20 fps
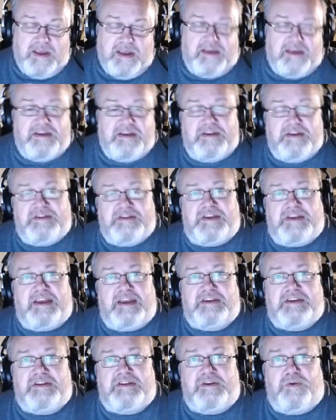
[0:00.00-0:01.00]
He is
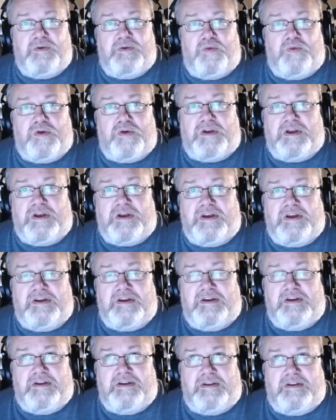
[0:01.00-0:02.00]
actually working
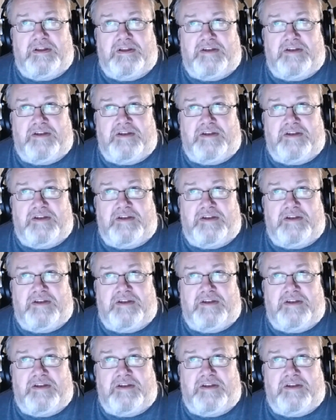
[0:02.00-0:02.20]
in